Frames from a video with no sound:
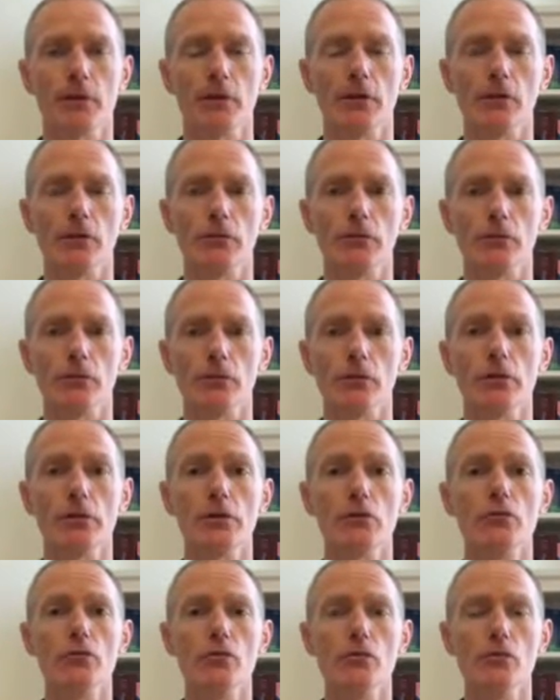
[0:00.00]
if you're in
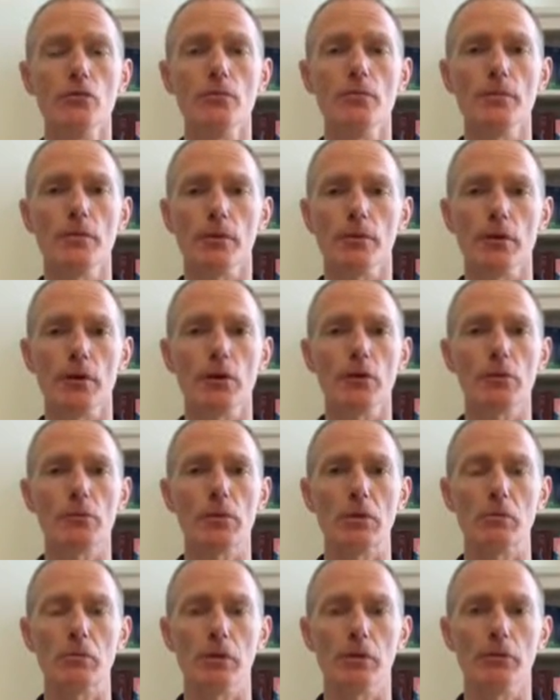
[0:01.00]
a room, there are other
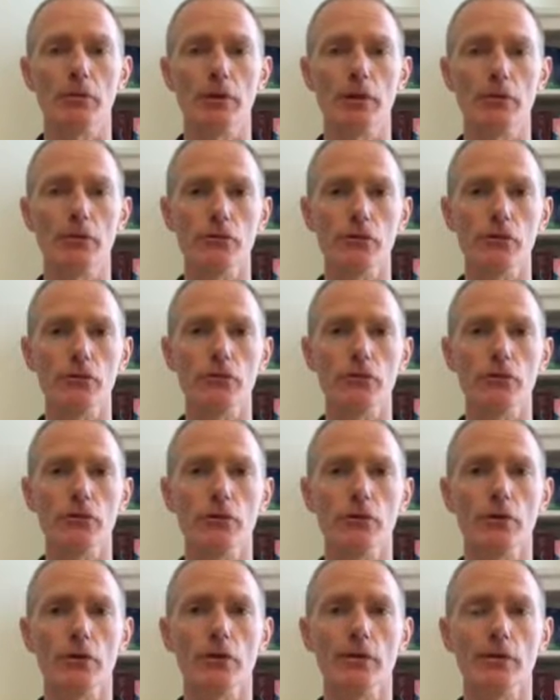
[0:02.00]
people around you,
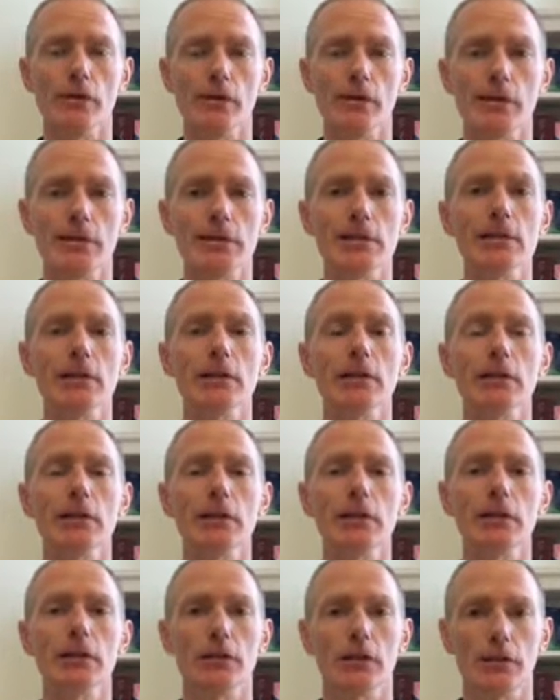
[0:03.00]
it is
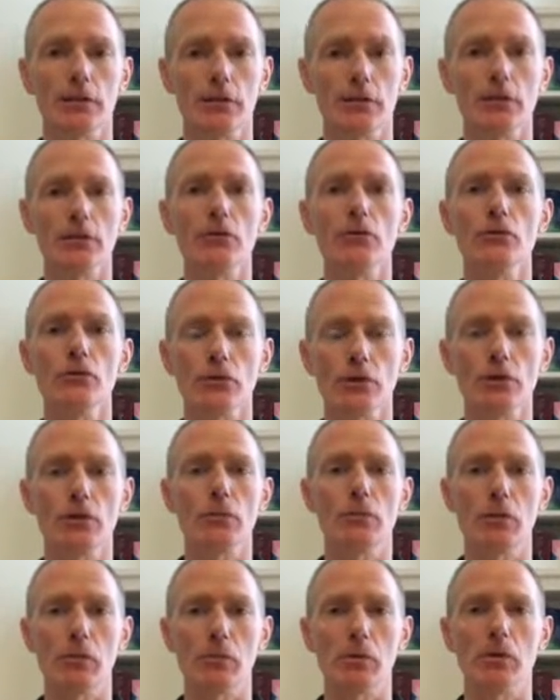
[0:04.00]
likely that those other
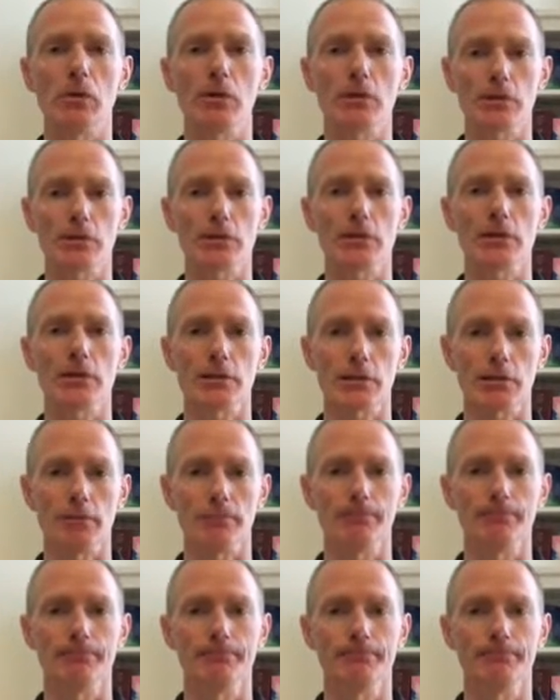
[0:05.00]
people are sitting.